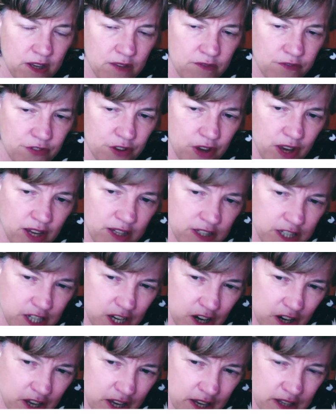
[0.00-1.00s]
for
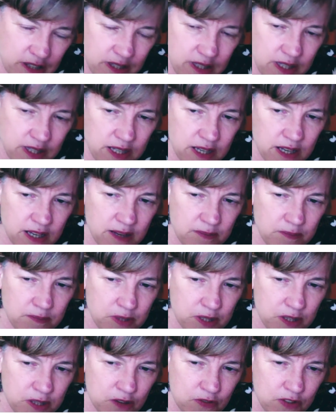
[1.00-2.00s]
NDIS
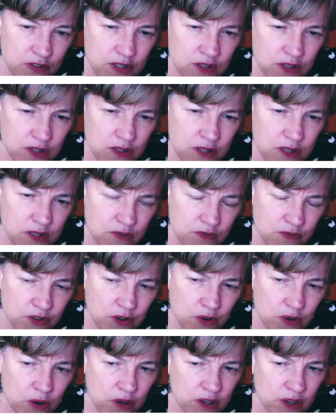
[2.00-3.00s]
services of
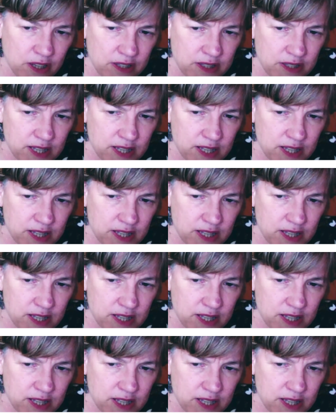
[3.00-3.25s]
the Quality and